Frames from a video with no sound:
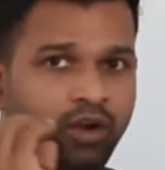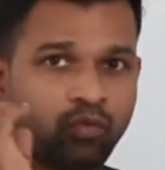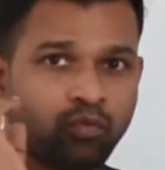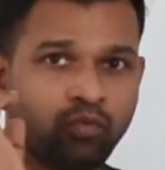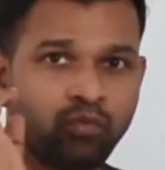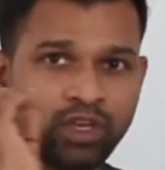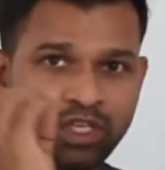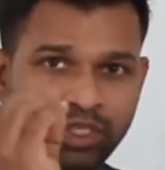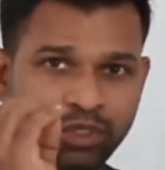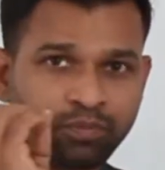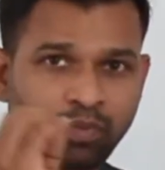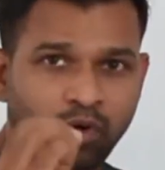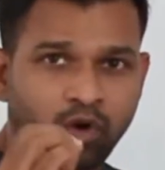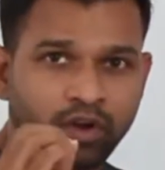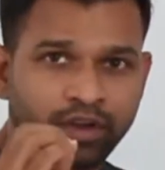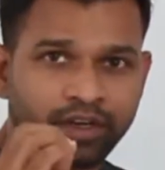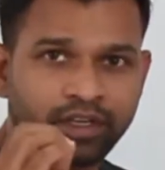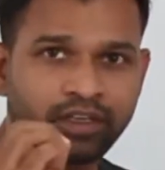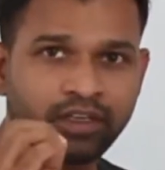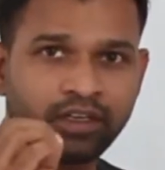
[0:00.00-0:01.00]
which
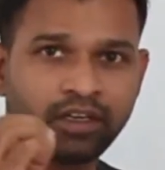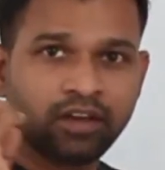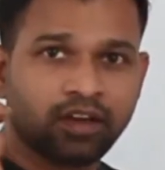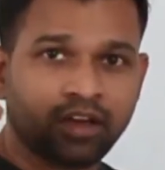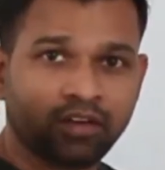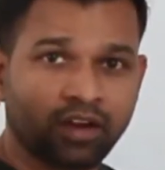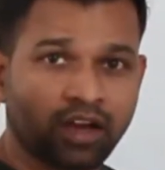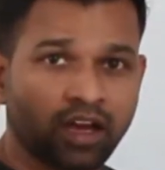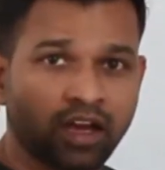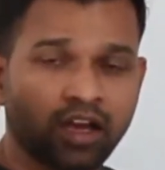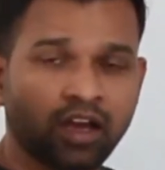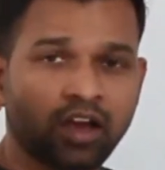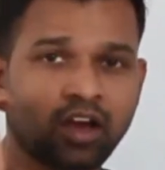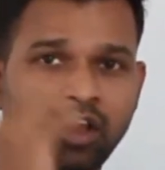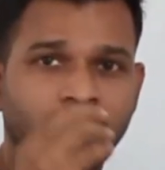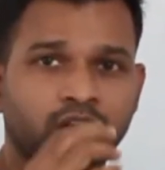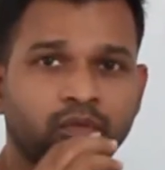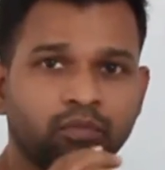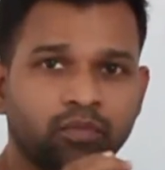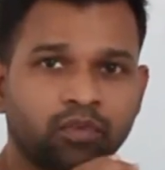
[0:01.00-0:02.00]
point
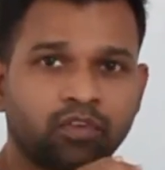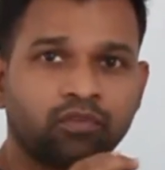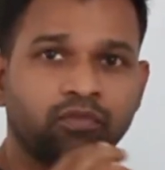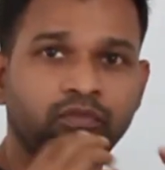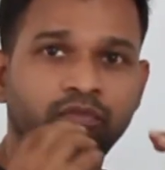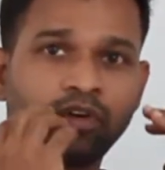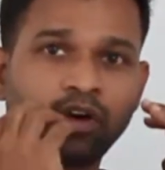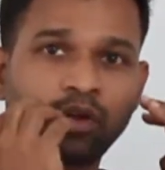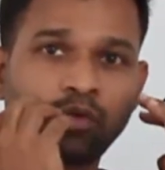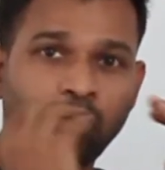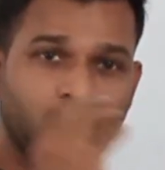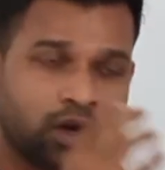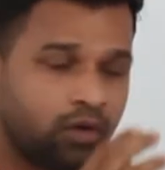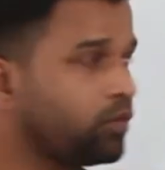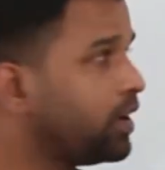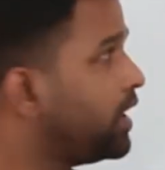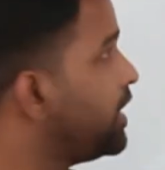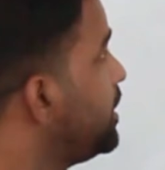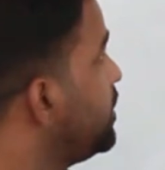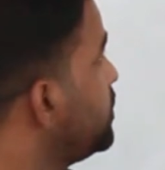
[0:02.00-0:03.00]
or for what
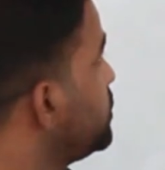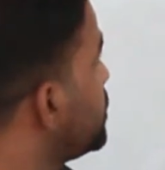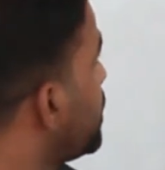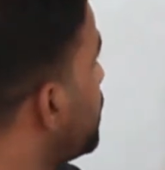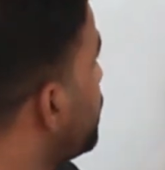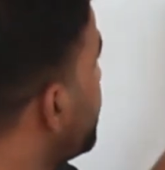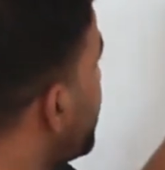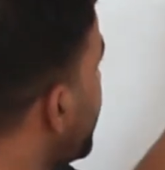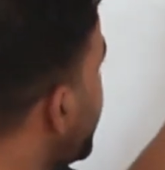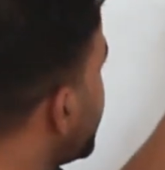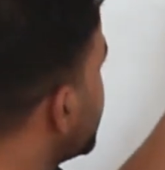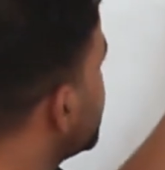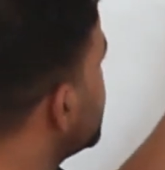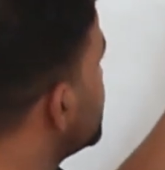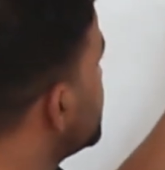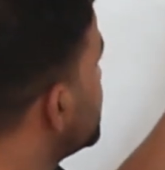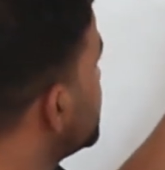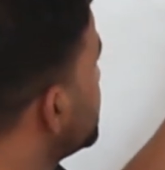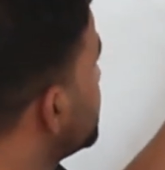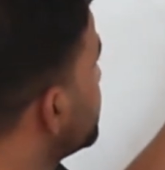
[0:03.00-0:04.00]
values of
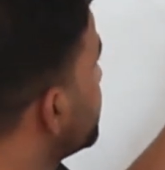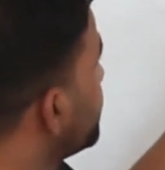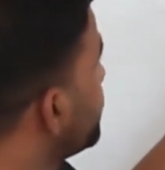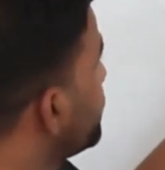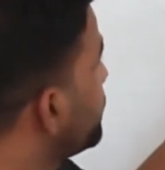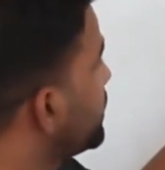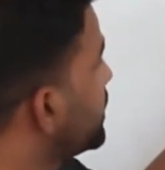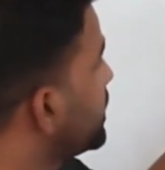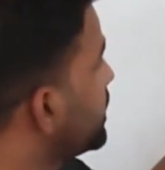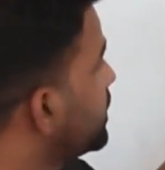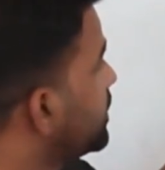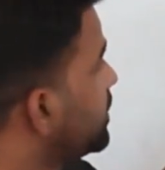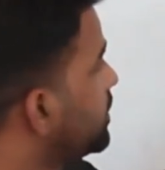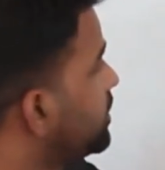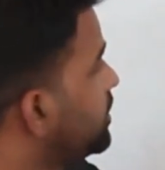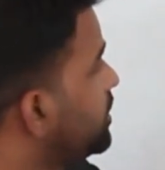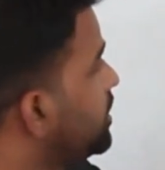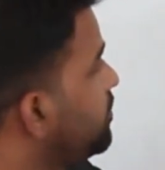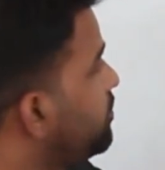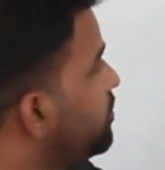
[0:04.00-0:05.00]
x
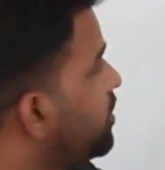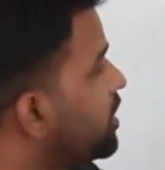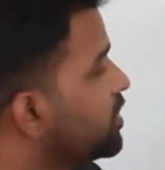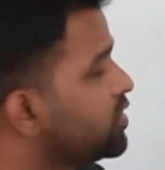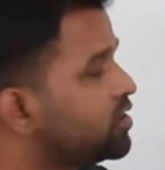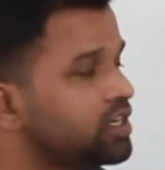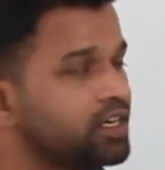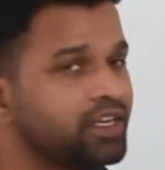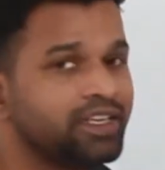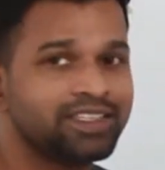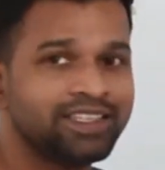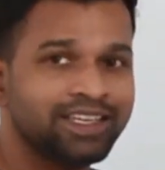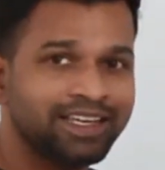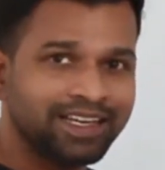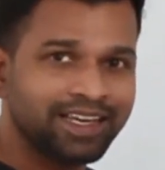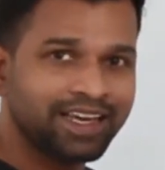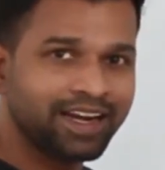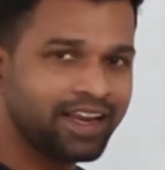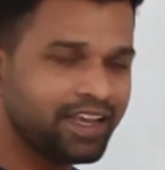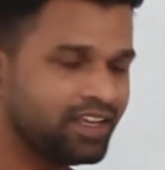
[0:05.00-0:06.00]
the function is
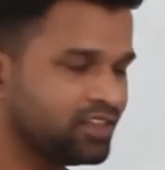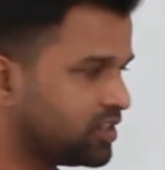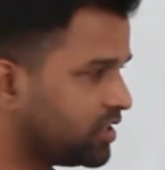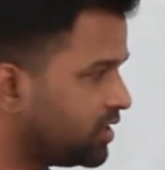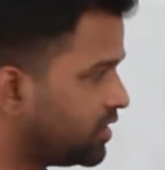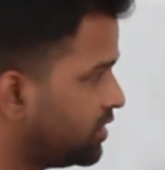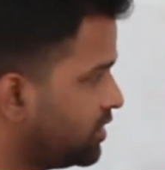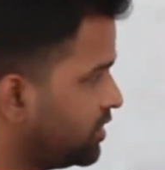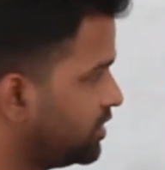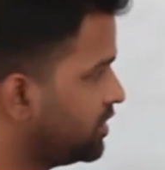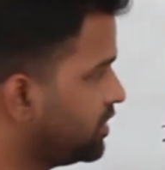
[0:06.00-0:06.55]
increasing?